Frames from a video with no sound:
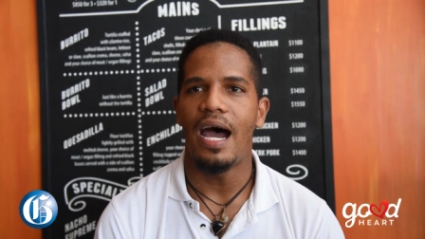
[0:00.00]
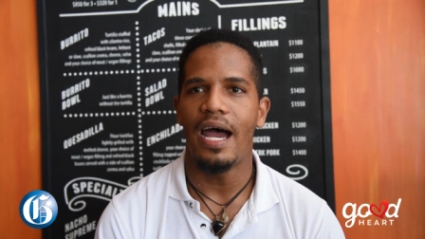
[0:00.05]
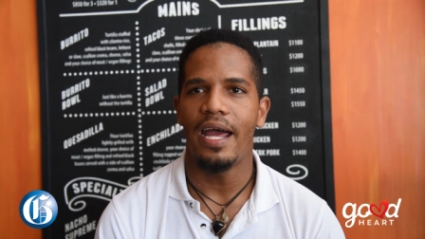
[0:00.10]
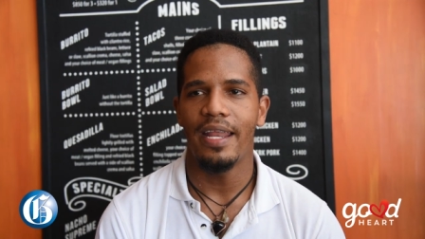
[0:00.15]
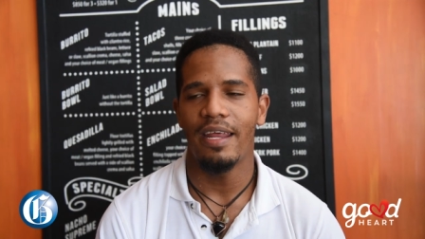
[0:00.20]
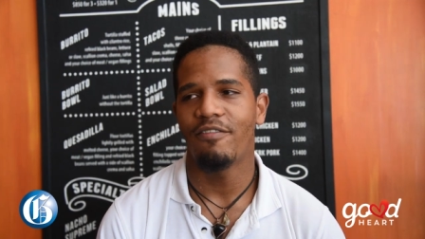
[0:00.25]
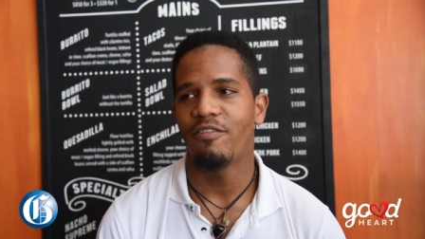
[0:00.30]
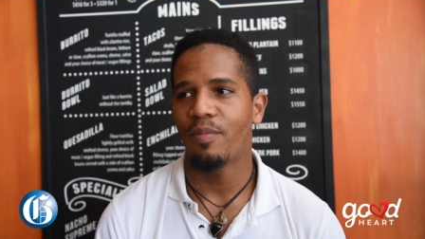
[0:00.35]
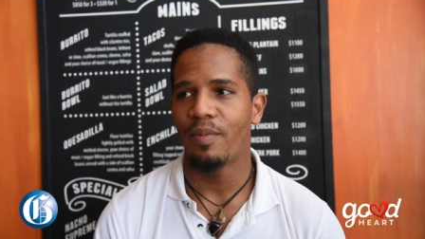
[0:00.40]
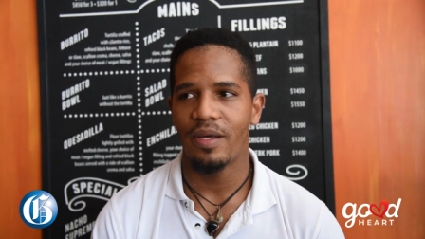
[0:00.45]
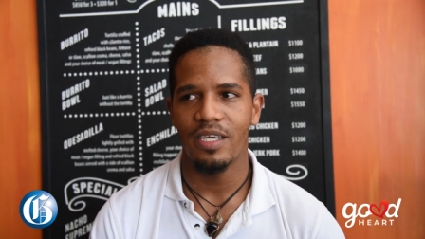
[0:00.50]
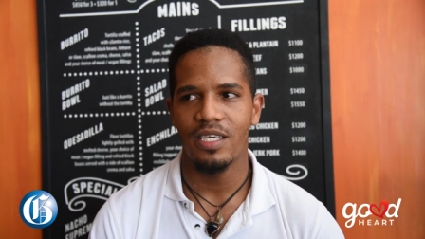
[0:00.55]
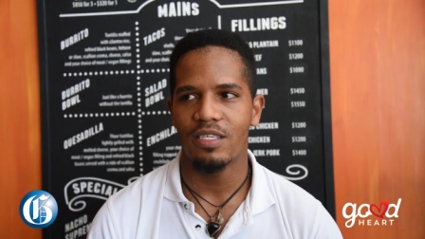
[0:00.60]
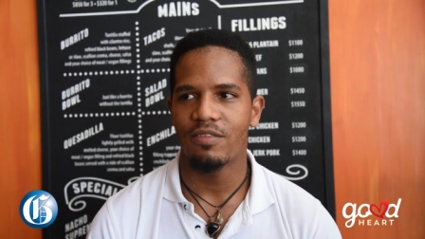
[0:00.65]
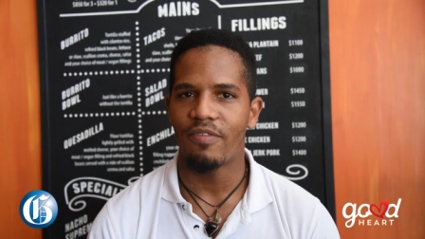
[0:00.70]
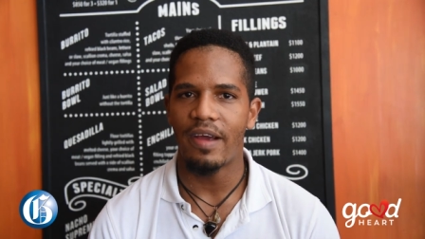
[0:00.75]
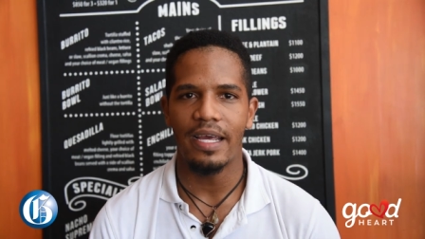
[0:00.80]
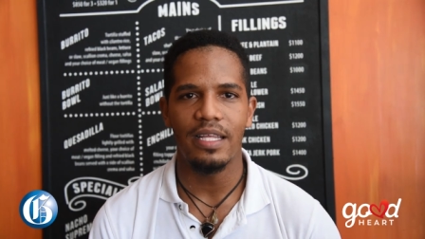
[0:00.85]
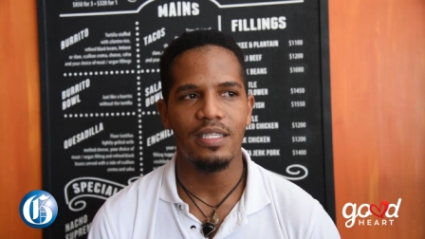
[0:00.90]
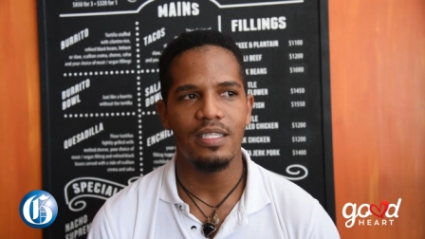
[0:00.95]
and everybody's
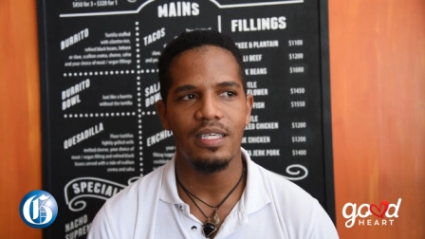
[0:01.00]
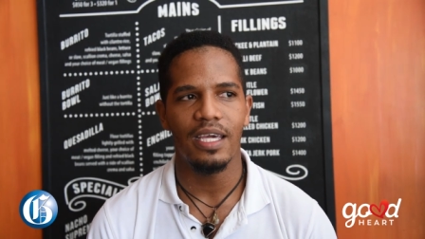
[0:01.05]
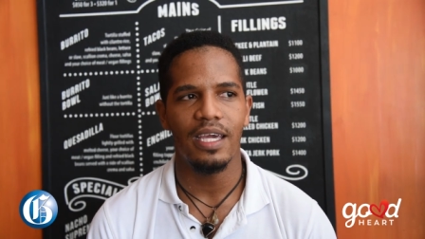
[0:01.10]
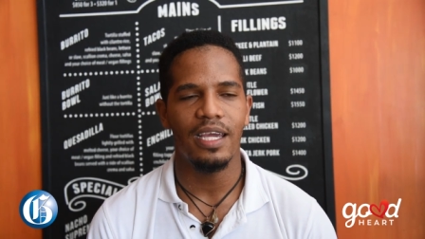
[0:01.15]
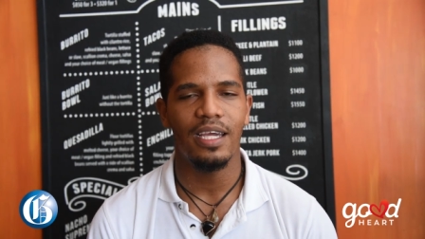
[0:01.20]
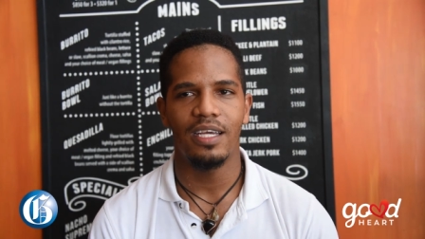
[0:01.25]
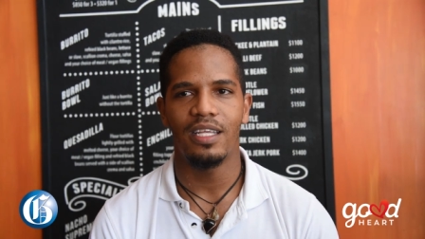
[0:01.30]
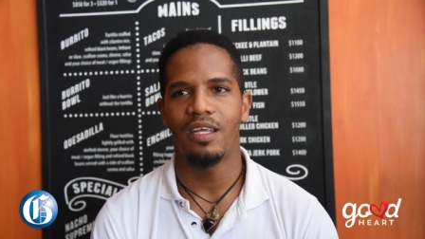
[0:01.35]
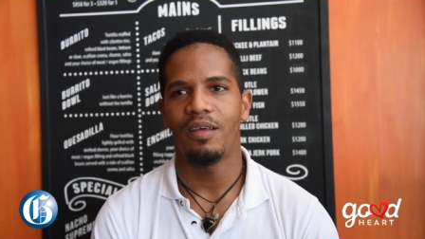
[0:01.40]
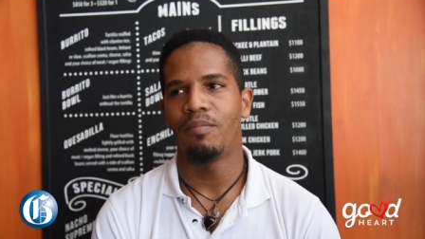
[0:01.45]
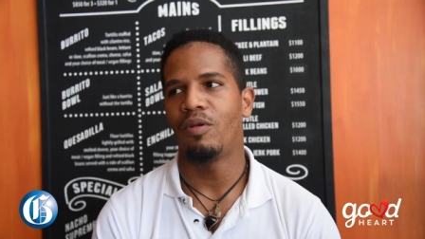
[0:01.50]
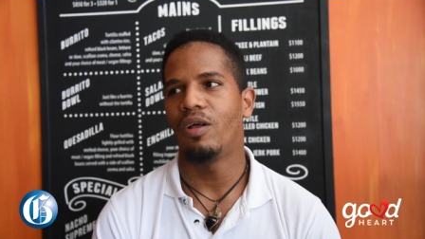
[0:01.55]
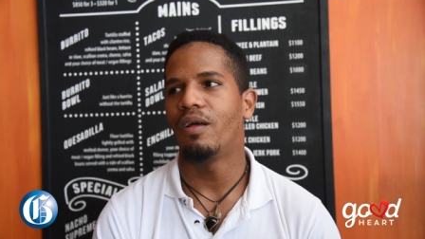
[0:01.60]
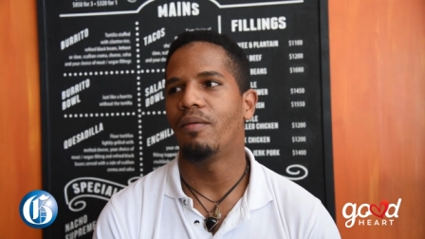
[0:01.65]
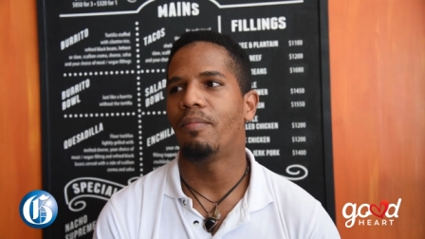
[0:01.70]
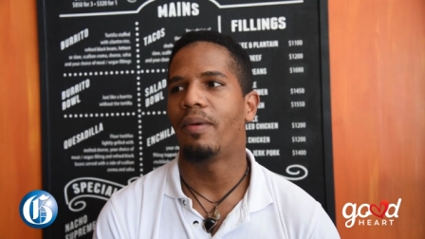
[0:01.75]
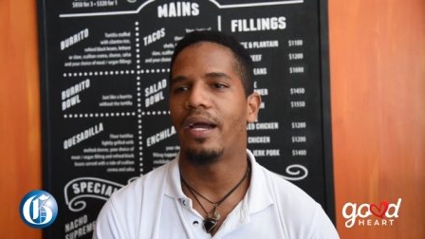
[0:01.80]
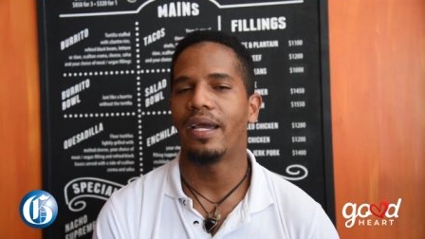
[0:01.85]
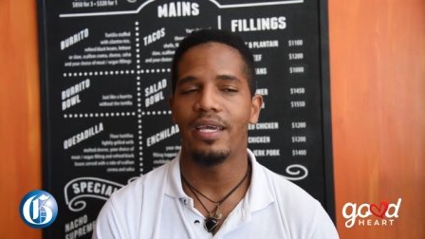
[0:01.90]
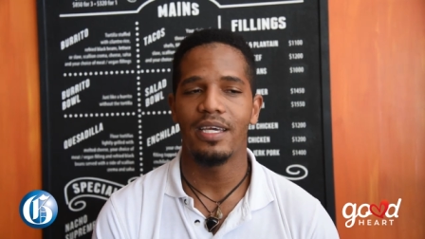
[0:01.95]
frantic. The
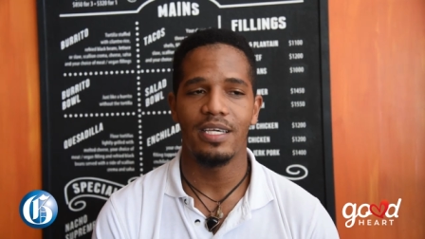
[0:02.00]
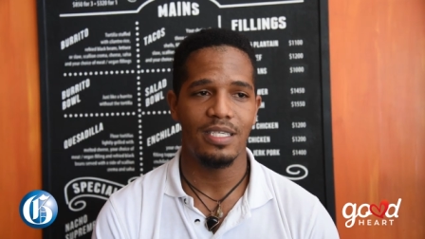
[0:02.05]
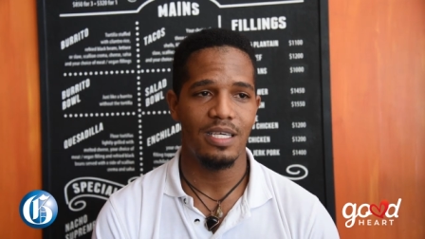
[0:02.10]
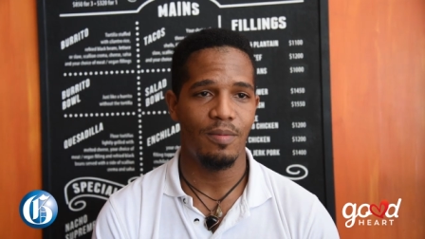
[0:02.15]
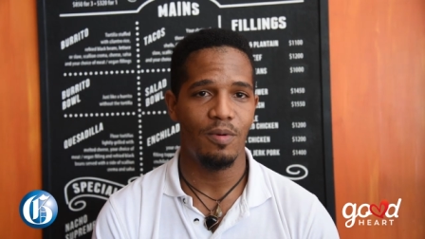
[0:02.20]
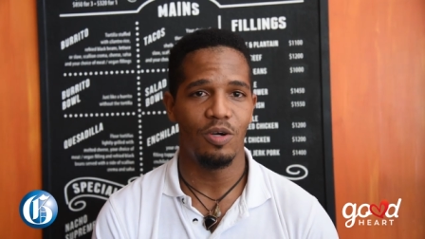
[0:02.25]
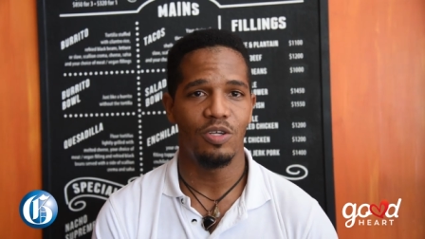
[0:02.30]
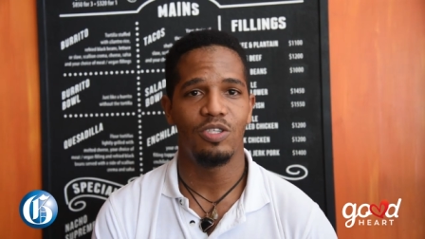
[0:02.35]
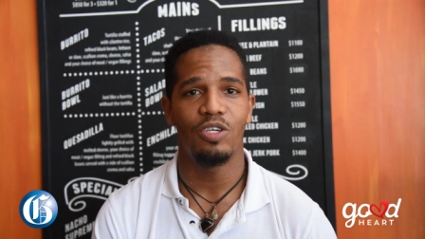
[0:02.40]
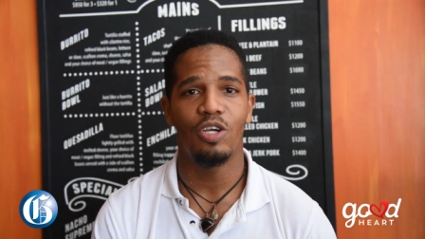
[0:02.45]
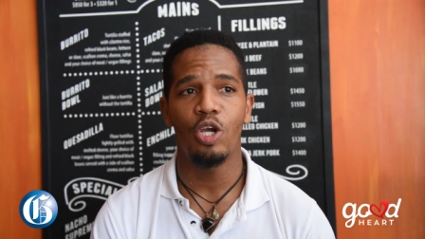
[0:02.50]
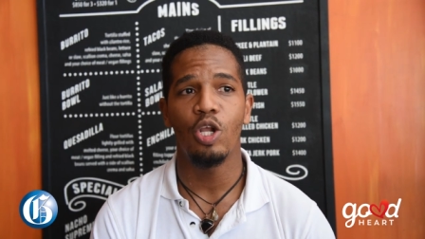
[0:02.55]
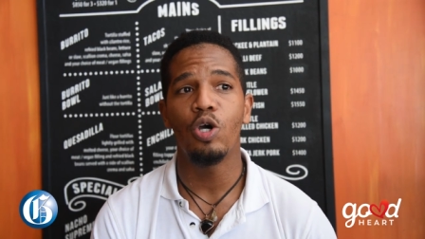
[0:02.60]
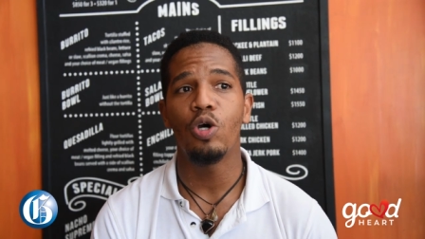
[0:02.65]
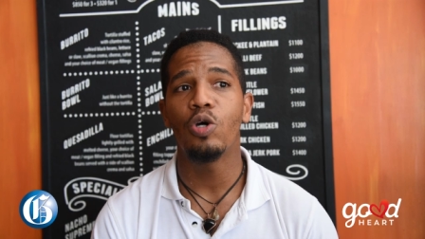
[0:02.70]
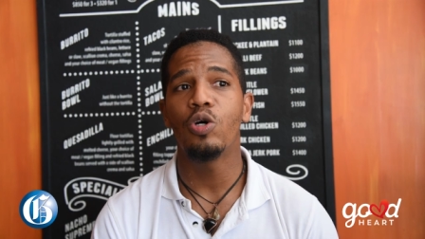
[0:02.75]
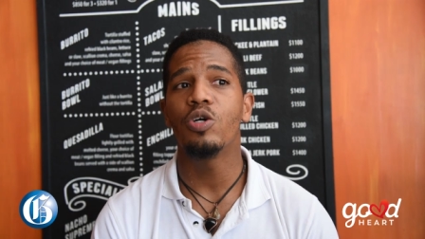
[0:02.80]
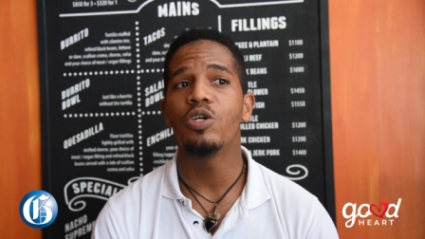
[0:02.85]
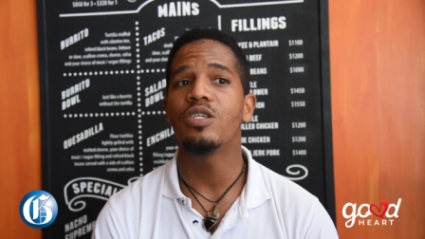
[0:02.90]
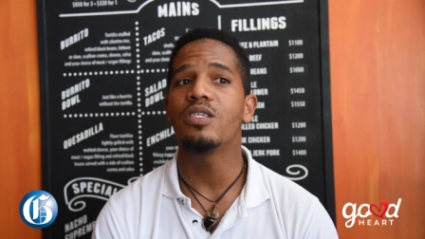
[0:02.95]
bag is about to
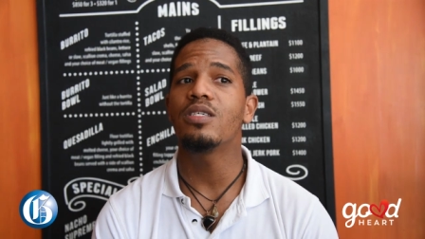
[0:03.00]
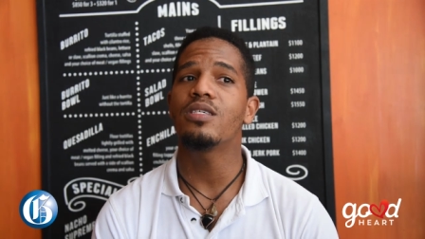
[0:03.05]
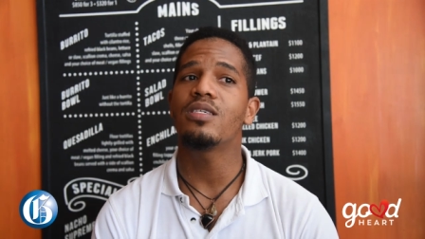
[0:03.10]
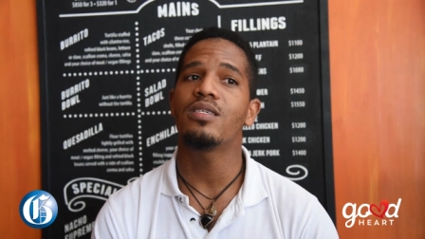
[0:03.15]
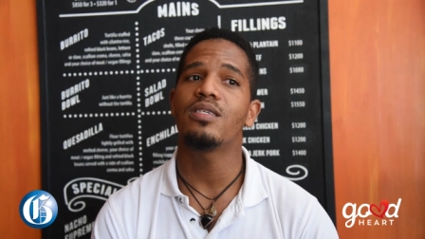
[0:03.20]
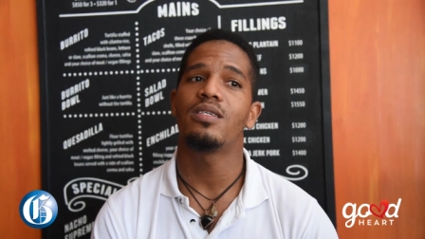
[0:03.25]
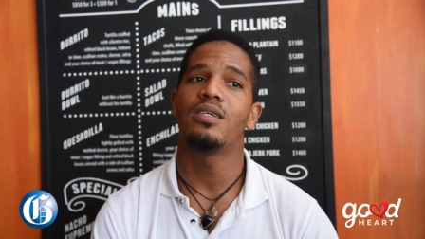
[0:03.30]
close.